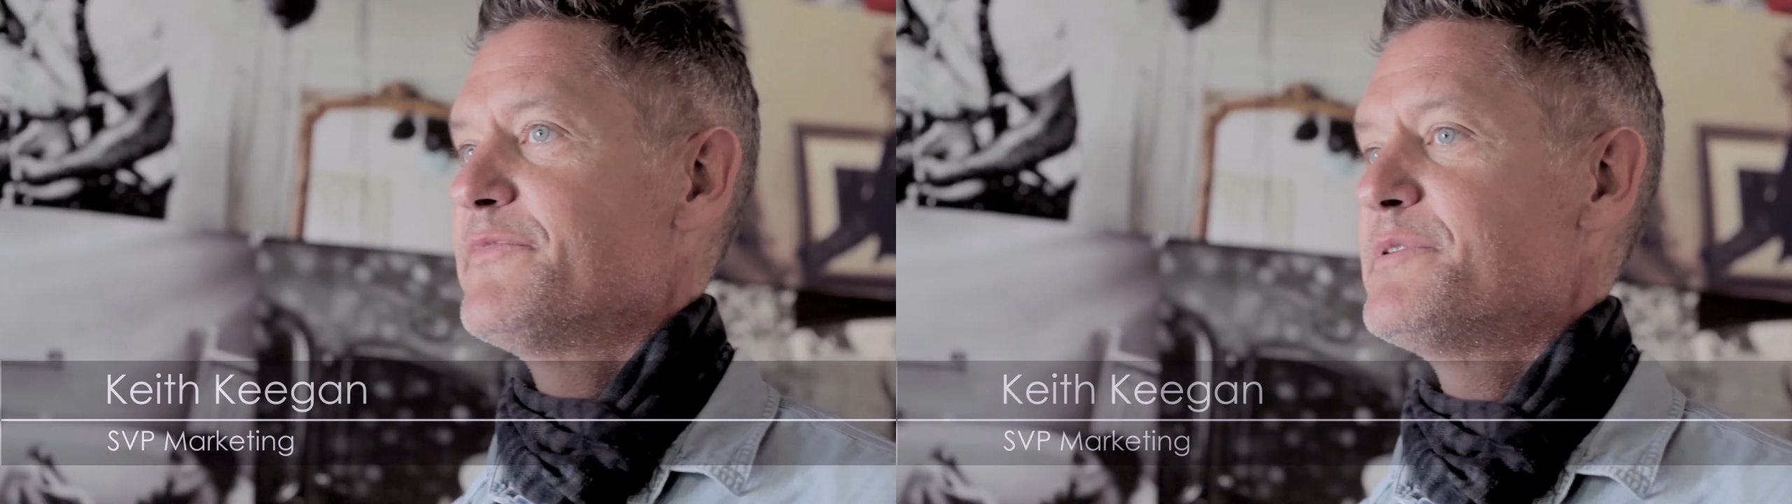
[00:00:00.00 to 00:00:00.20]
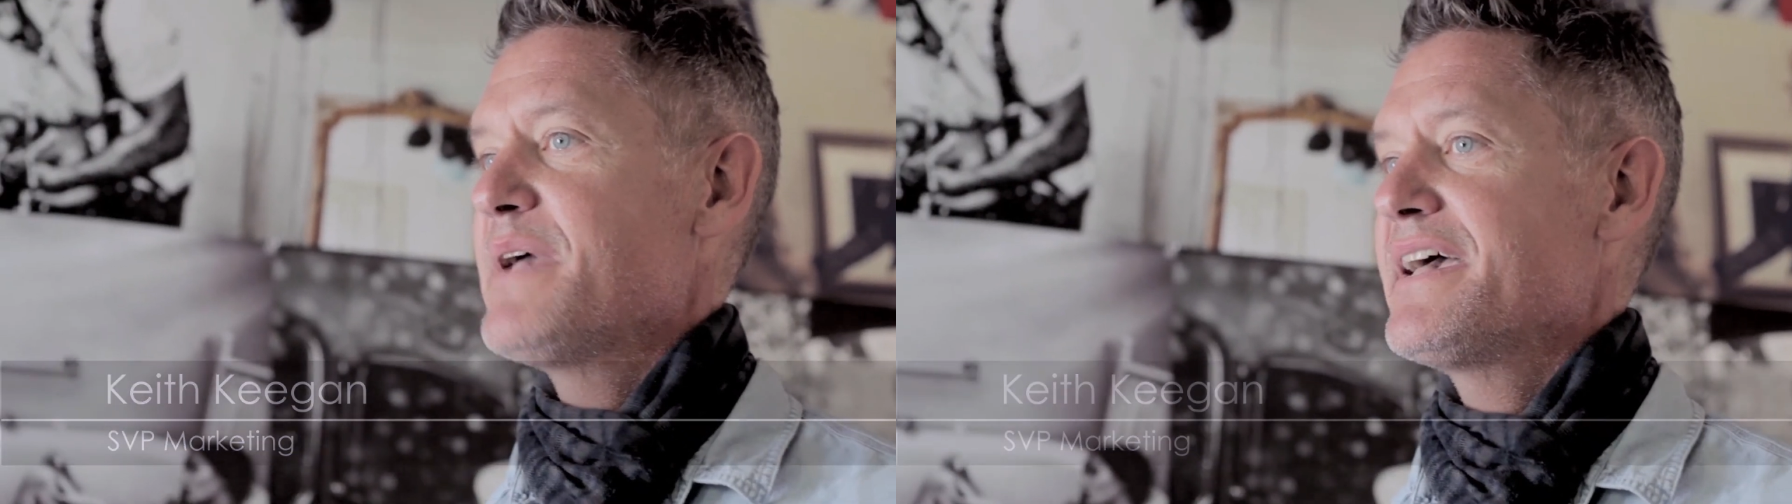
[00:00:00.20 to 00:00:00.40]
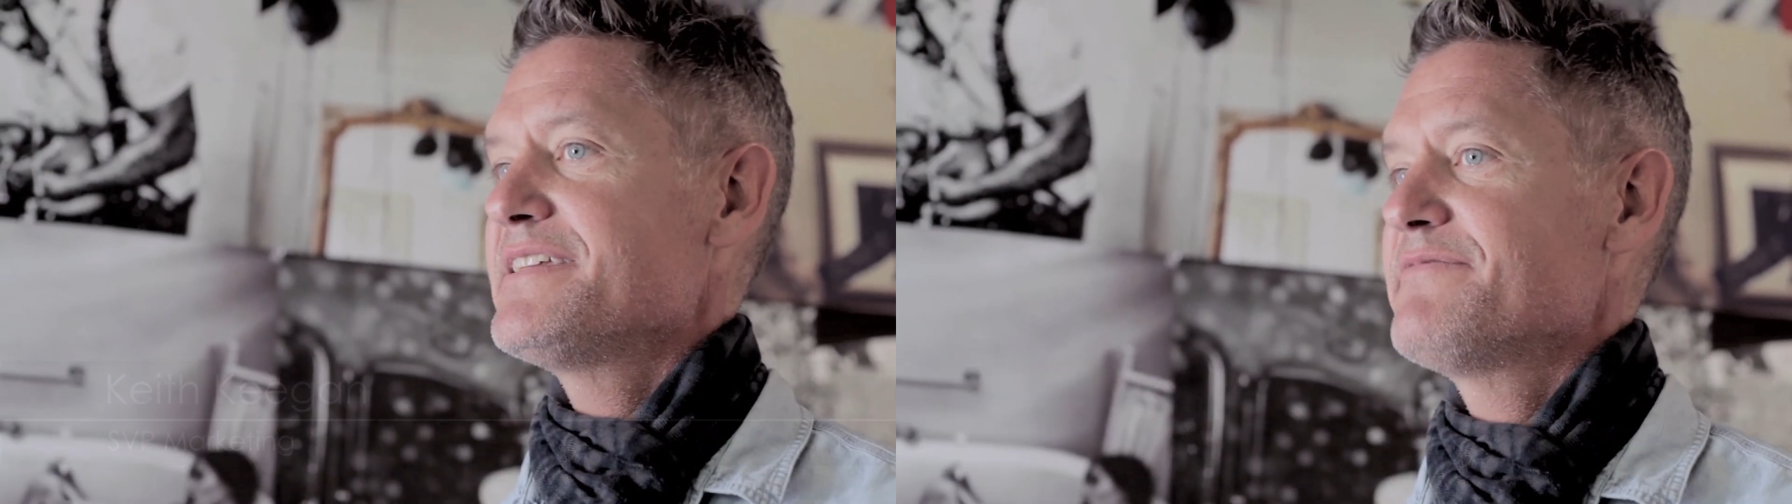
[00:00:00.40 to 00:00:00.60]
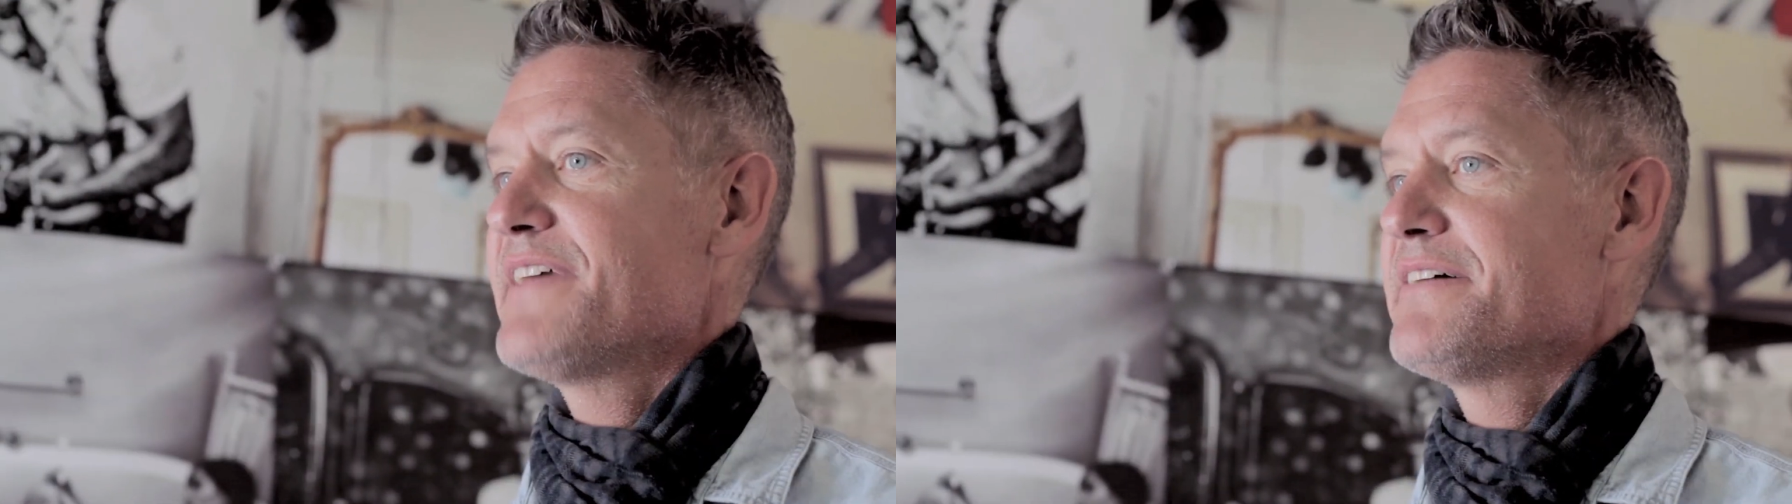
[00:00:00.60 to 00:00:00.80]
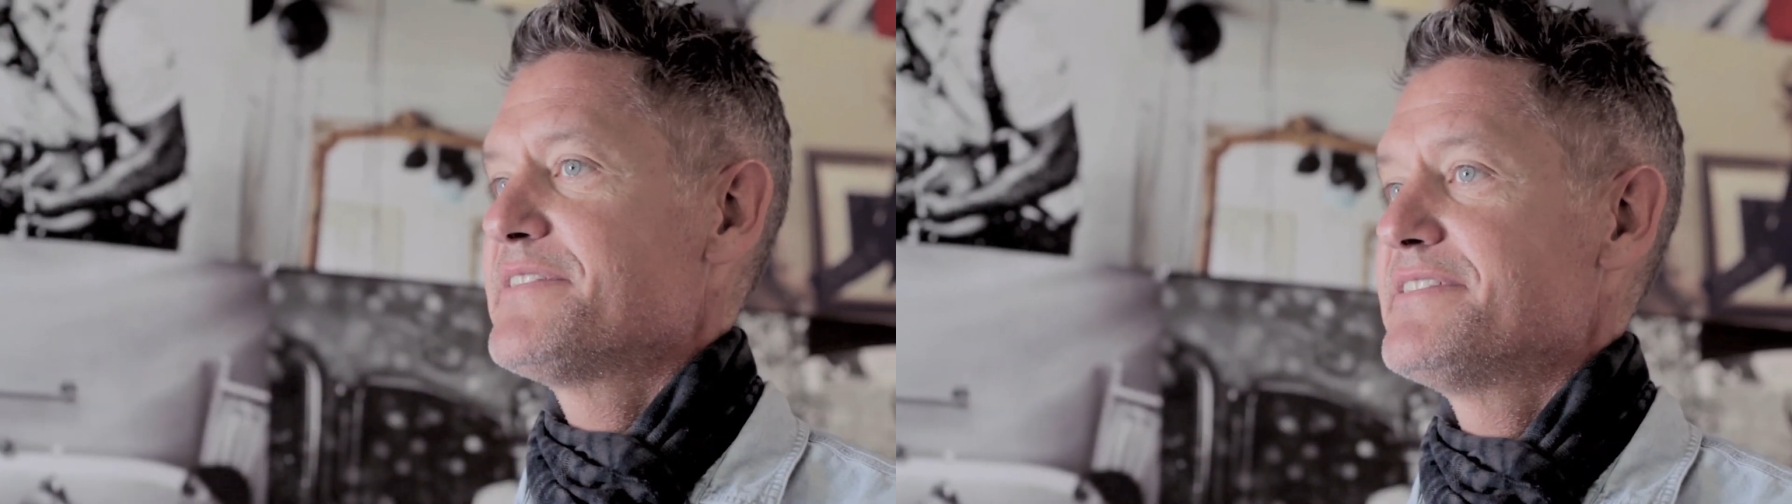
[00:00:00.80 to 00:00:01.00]
When Manny
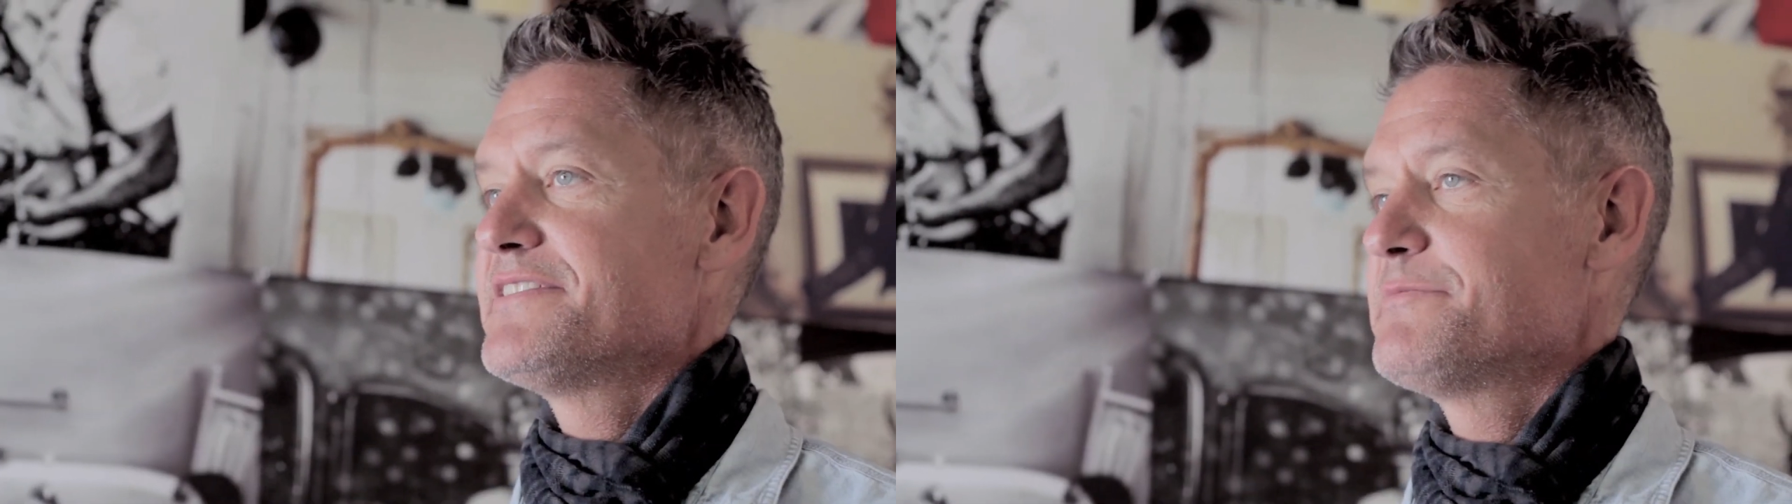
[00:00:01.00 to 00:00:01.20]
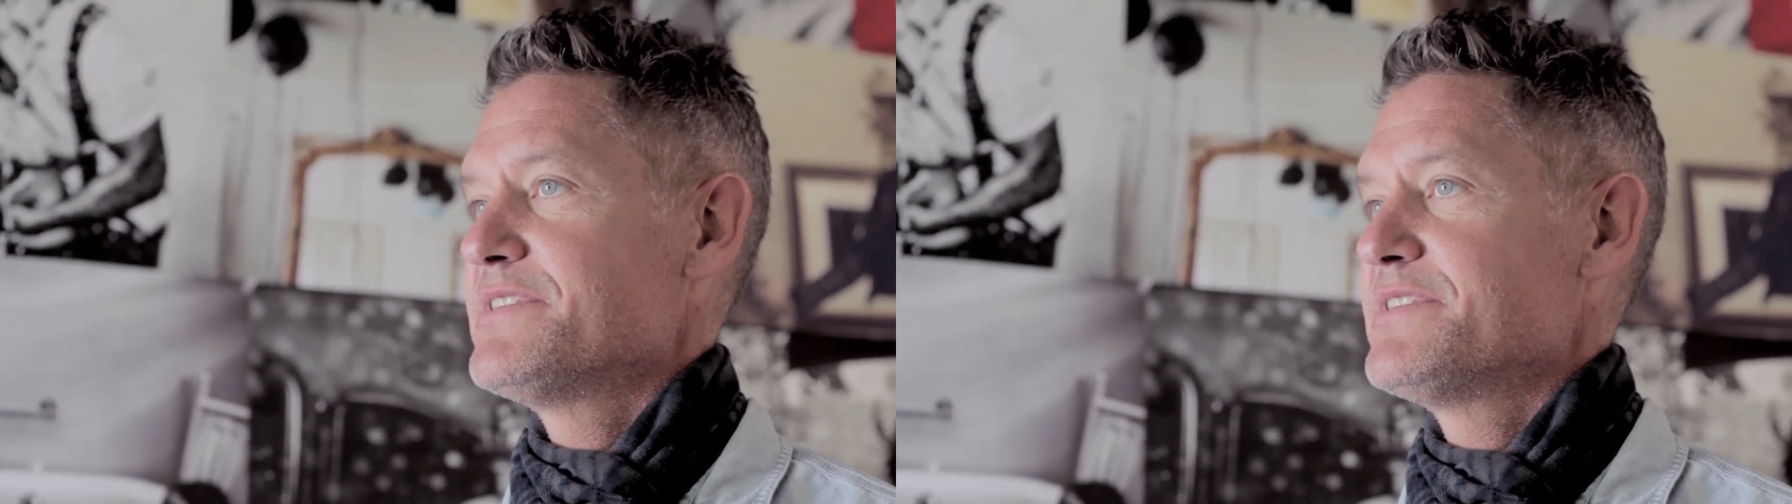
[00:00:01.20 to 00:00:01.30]
founded this